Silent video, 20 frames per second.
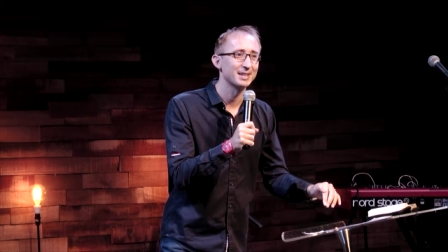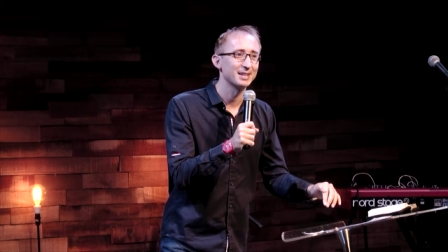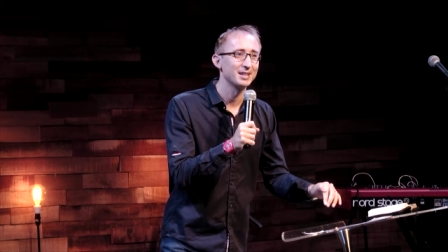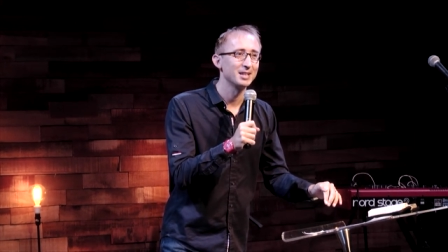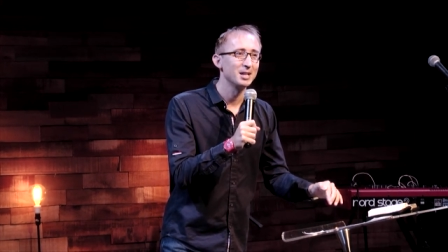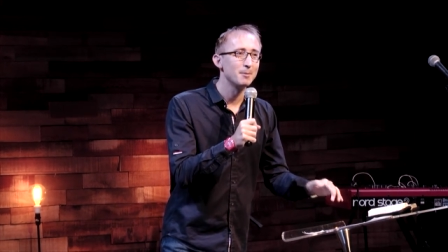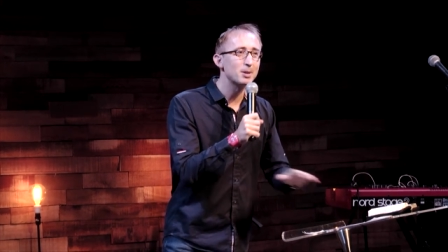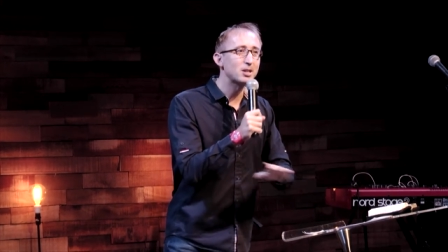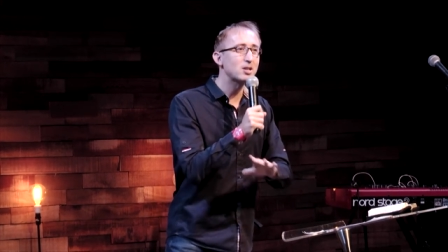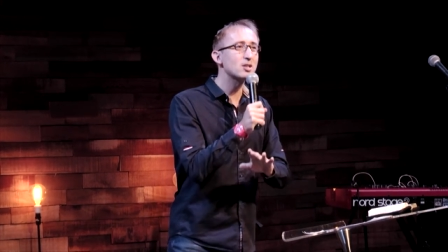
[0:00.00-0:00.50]

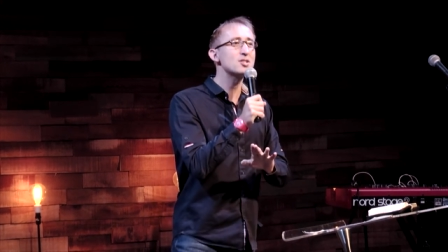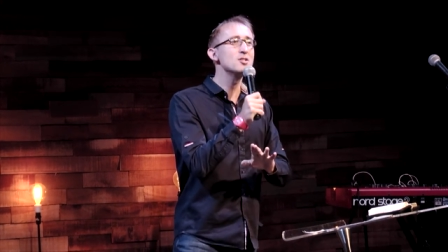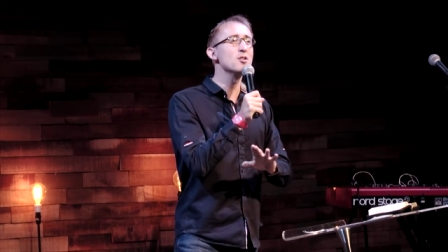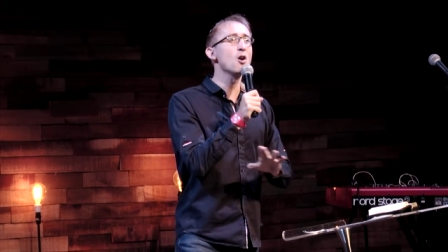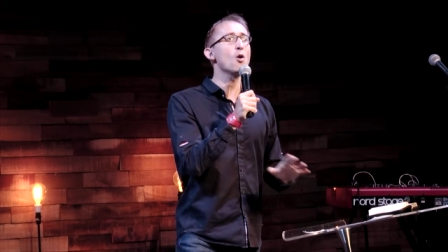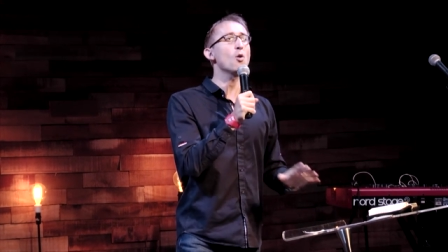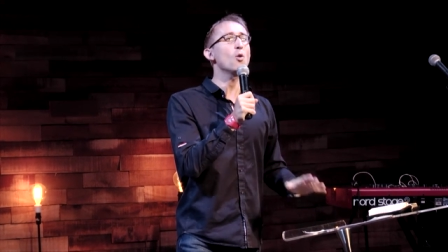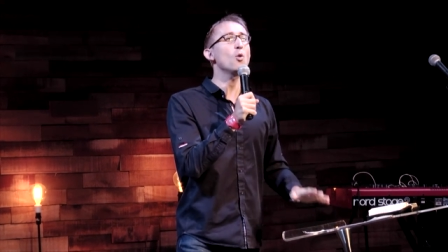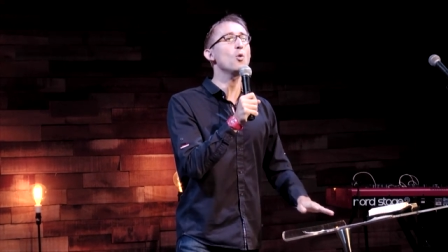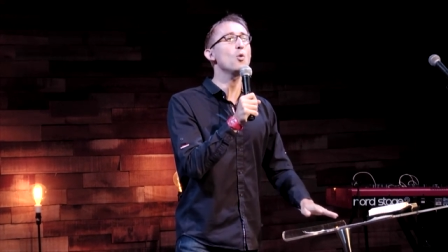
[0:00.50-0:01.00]
Because
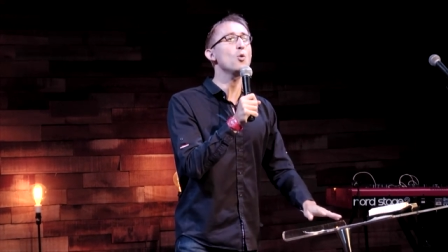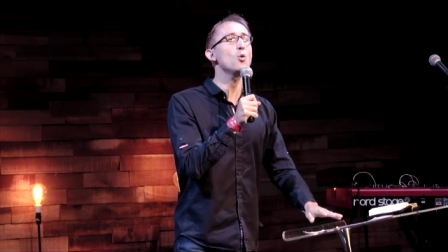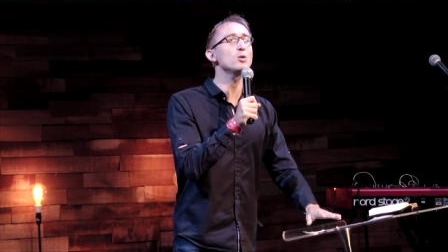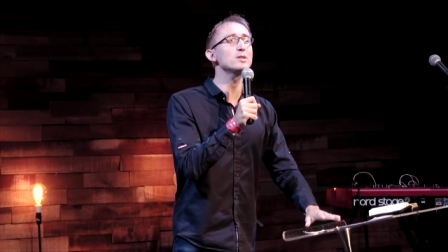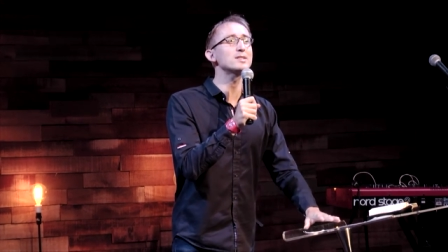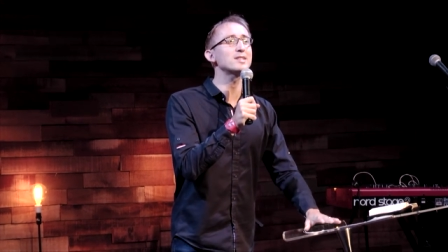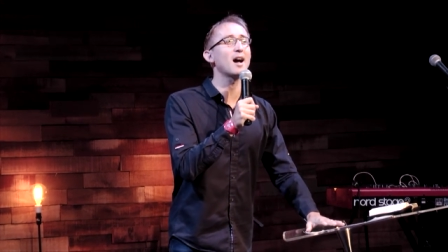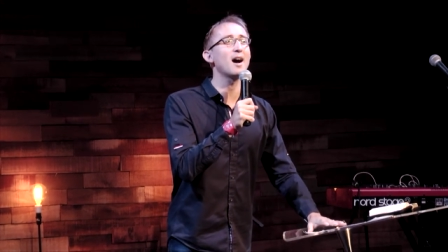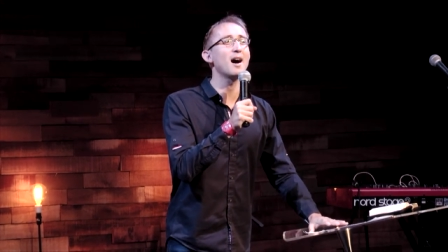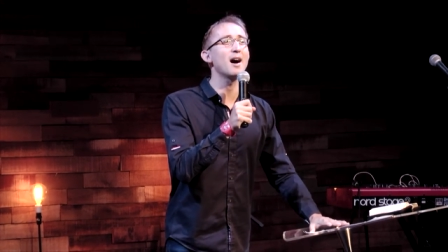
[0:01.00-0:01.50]
not all
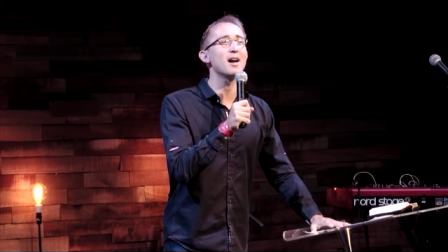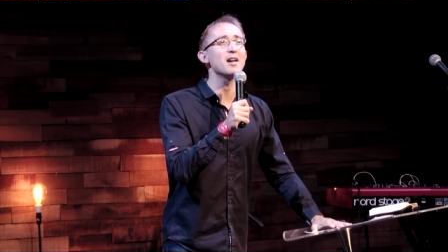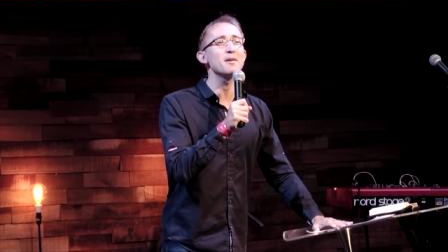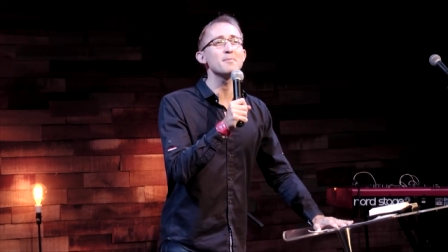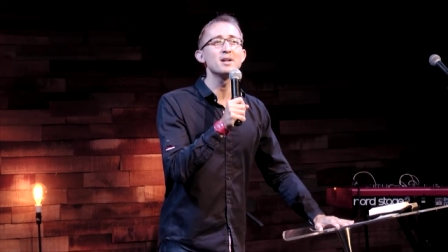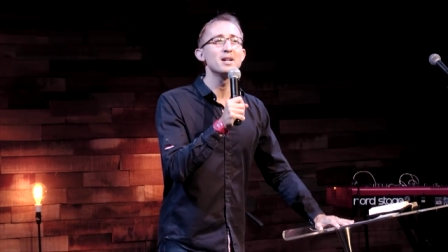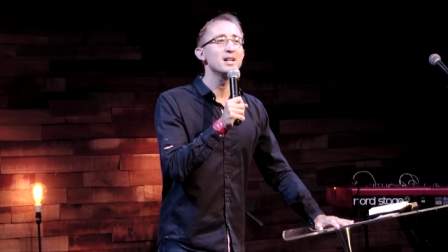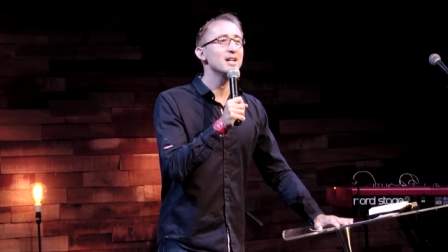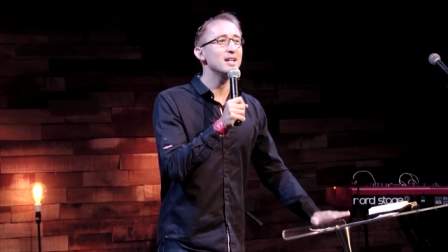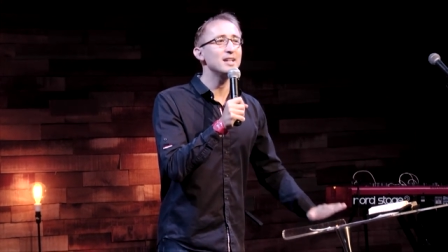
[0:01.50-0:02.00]
time
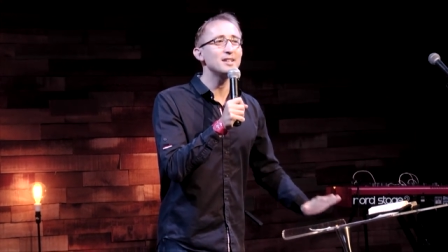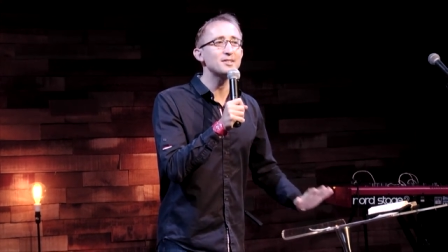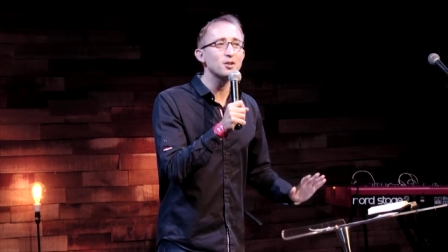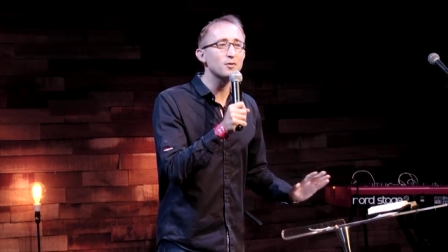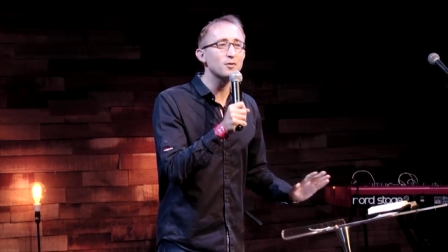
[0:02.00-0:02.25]
is of